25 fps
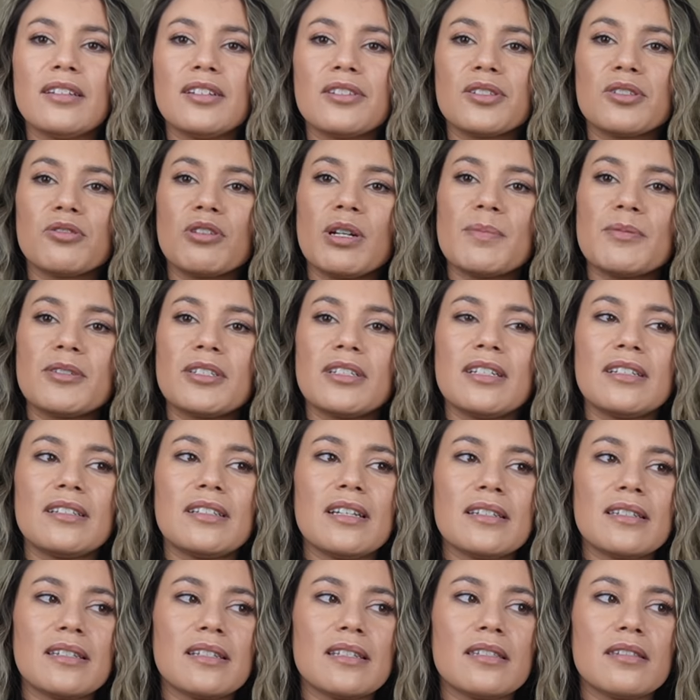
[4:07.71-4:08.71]
description it
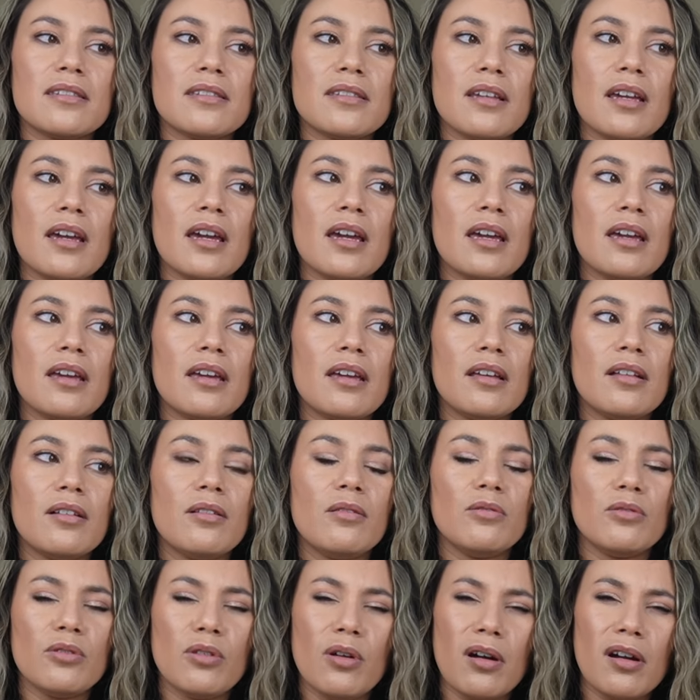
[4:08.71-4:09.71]
doesn't say
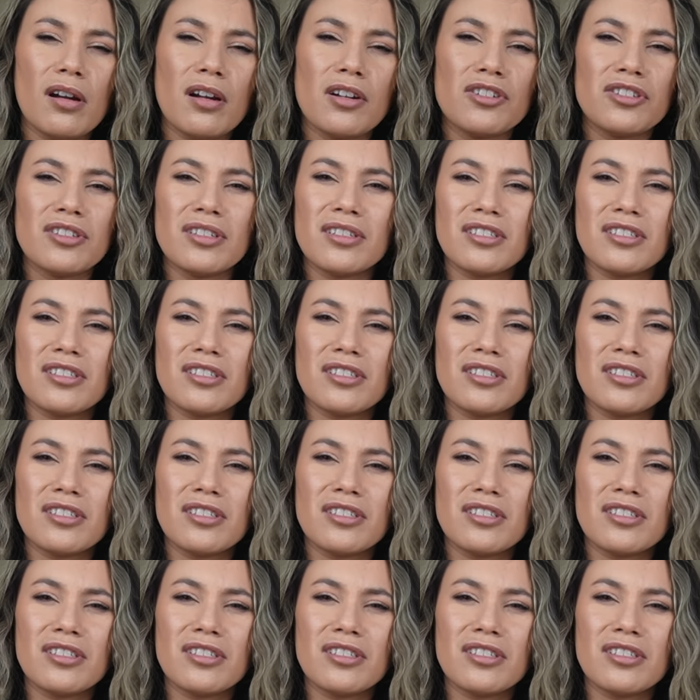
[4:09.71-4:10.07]
large.